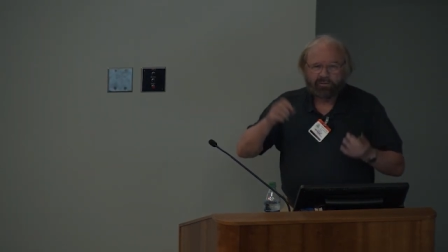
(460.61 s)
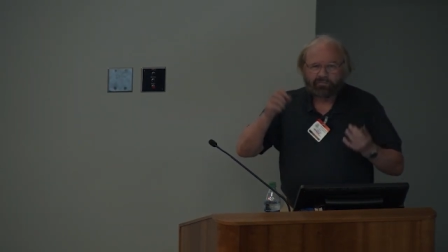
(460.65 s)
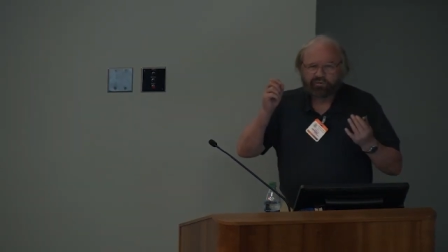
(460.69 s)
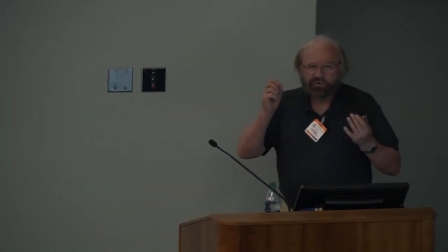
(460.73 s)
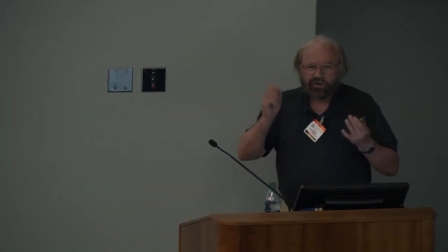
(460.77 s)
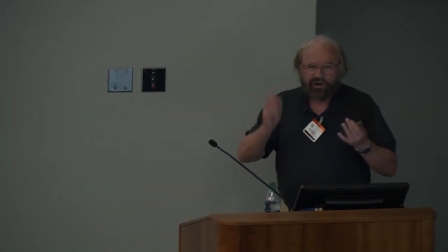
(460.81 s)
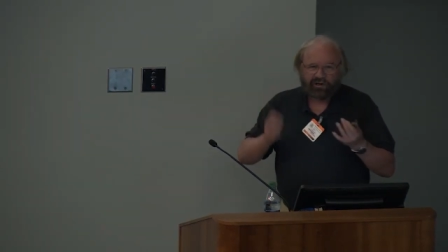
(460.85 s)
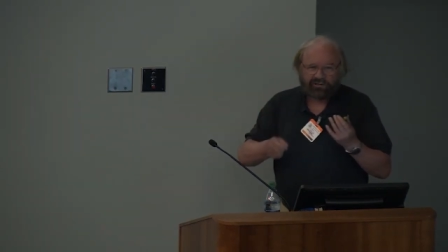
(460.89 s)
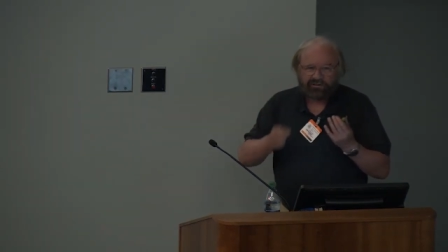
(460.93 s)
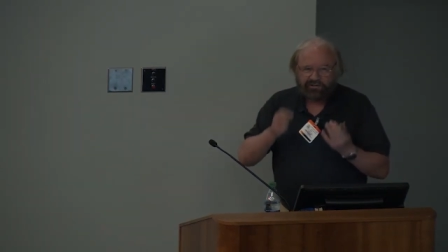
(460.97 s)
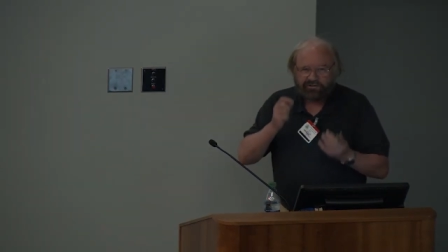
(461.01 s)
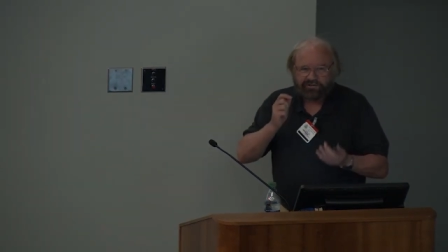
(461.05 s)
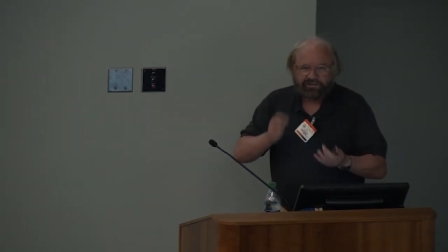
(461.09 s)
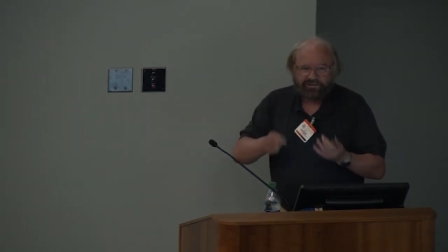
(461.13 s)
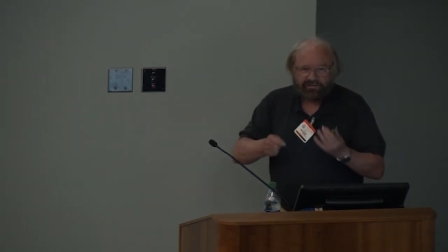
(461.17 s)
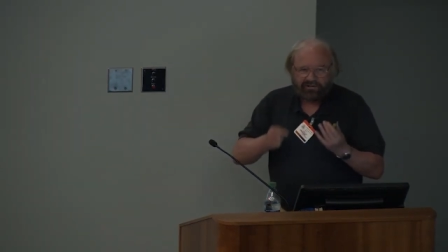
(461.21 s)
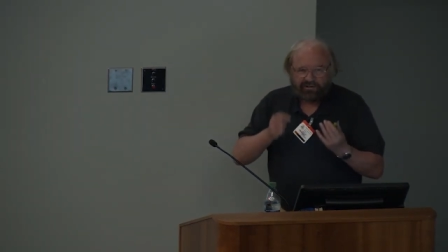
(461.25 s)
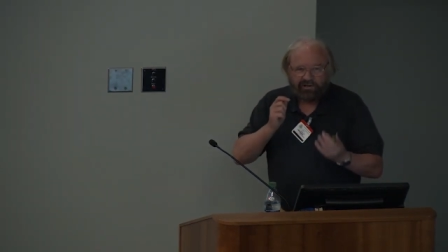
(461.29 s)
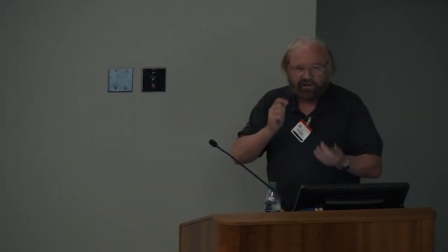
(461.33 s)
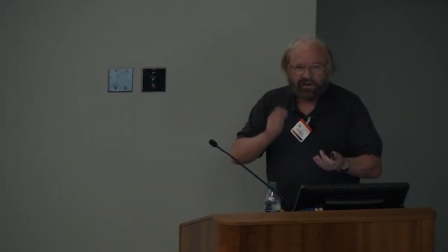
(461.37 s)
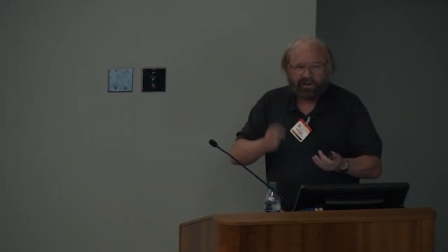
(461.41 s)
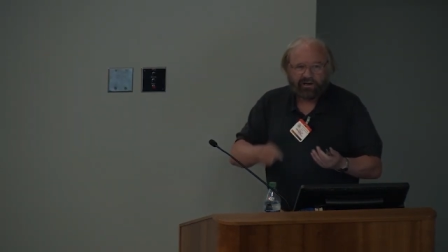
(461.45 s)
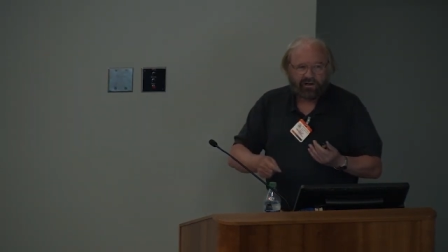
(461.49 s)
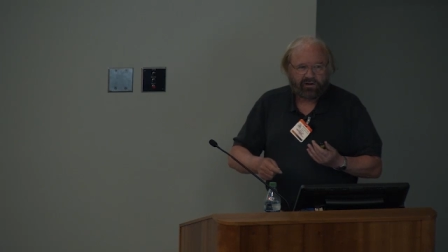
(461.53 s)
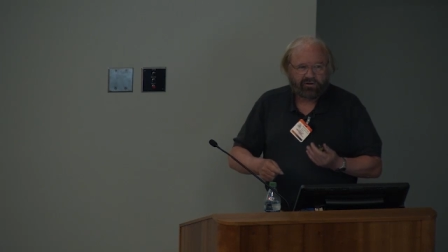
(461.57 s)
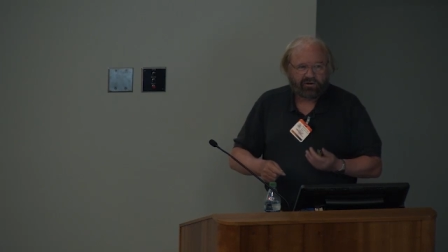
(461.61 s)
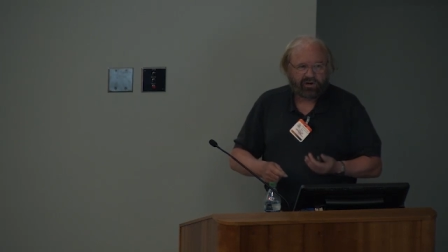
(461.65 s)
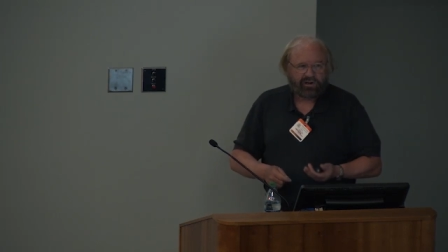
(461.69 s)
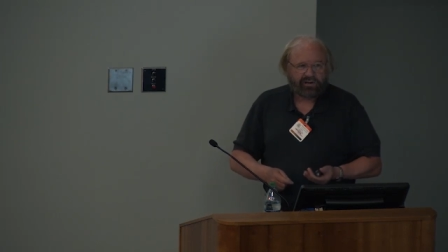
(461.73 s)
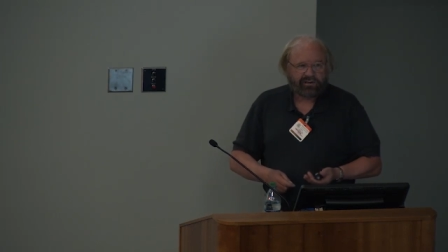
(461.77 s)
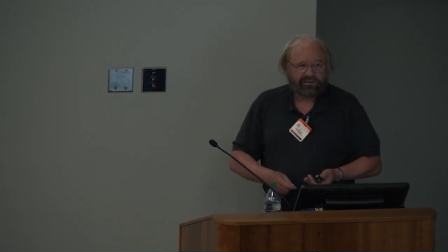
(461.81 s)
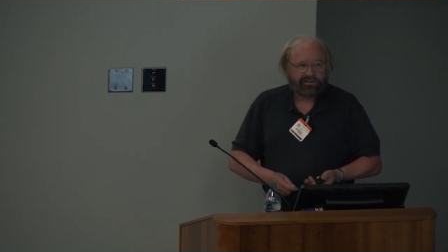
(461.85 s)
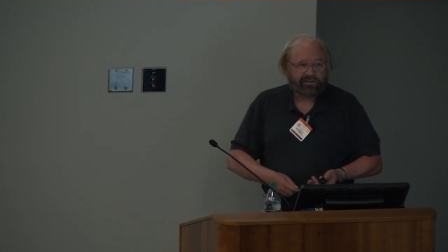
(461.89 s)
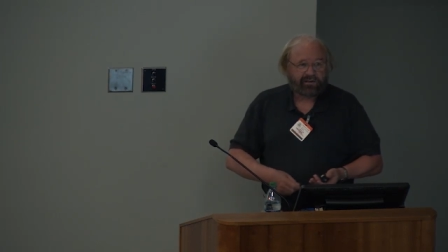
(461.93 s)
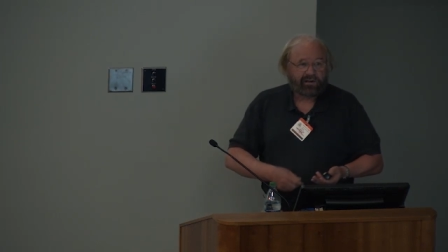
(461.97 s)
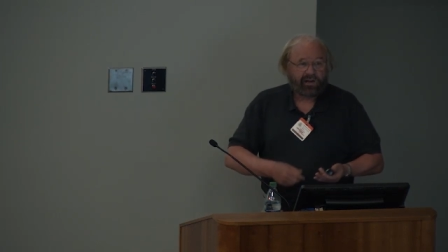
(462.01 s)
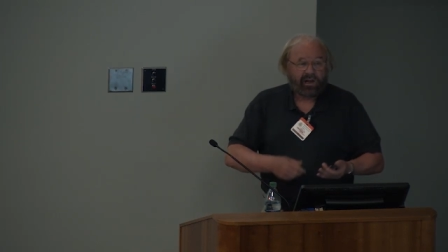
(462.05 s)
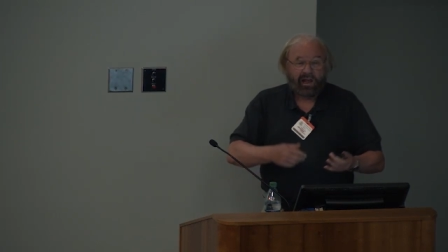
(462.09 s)
practices it like
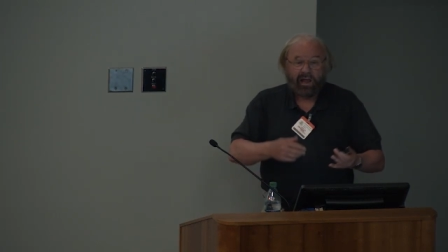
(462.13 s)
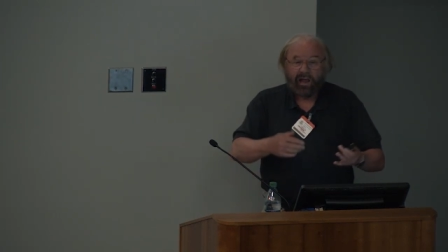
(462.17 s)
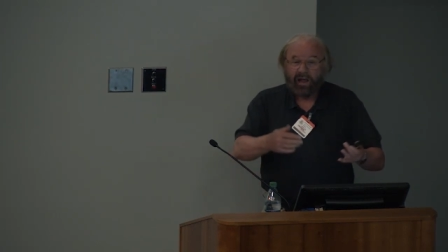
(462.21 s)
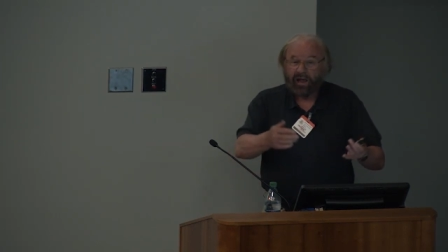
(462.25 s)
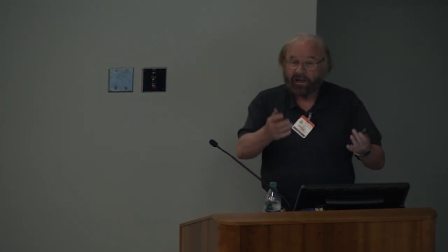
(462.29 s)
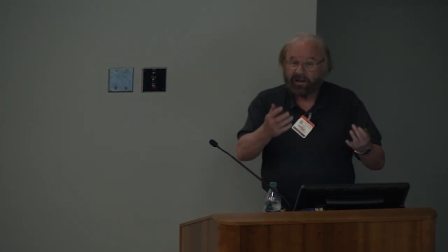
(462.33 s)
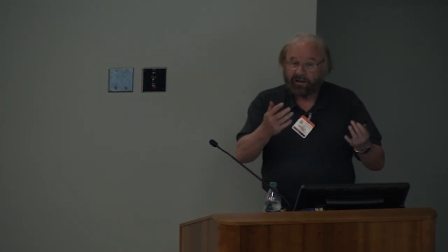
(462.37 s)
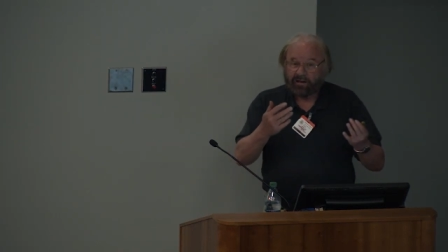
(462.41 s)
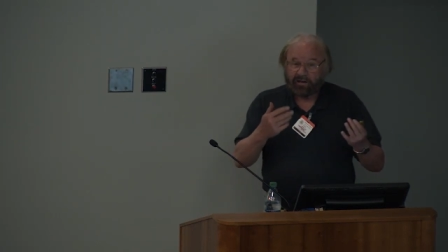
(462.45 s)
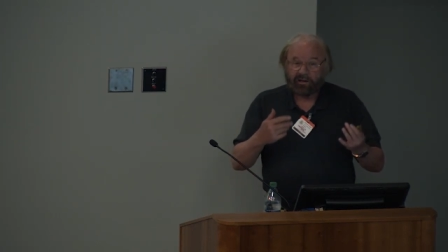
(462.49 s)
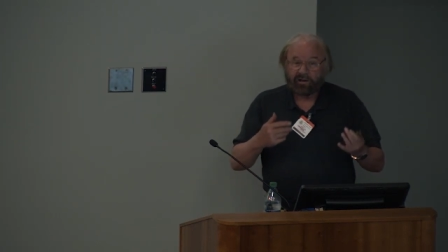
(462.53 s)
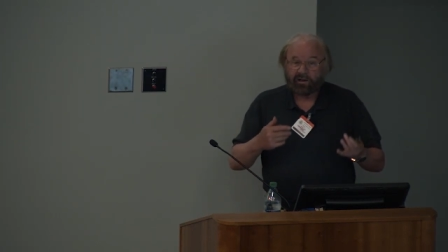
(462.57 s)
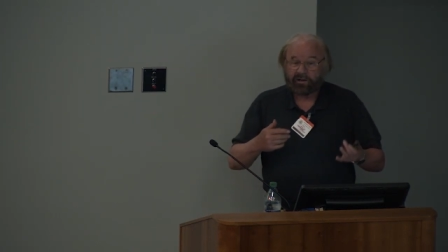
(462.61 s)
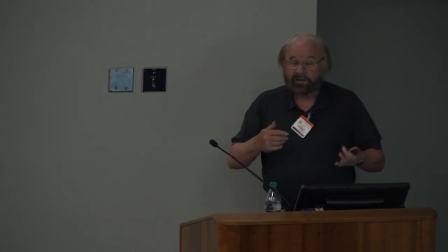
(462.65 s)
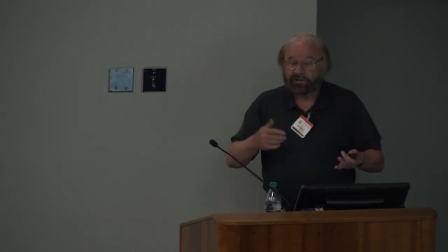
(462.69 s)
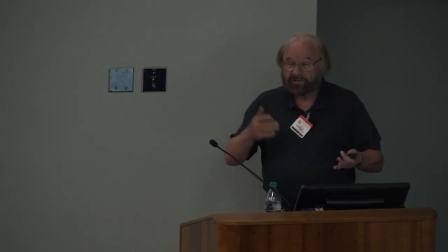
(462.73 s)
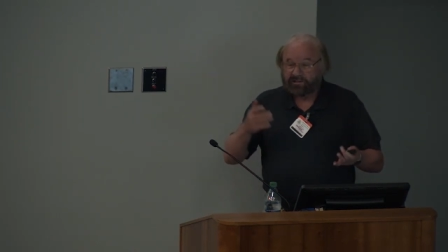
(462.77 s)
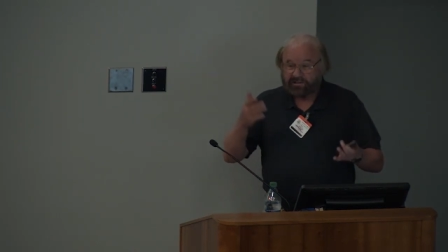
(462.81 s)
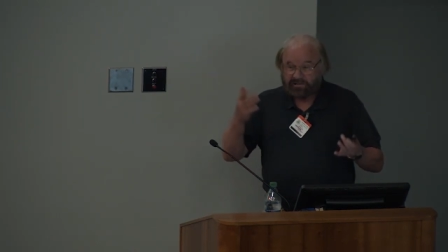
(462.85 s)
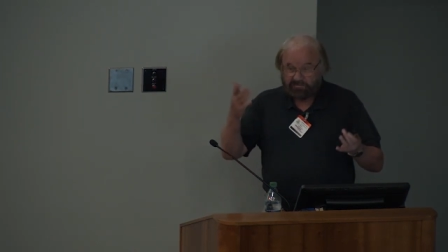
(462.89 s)
crazy, and learners,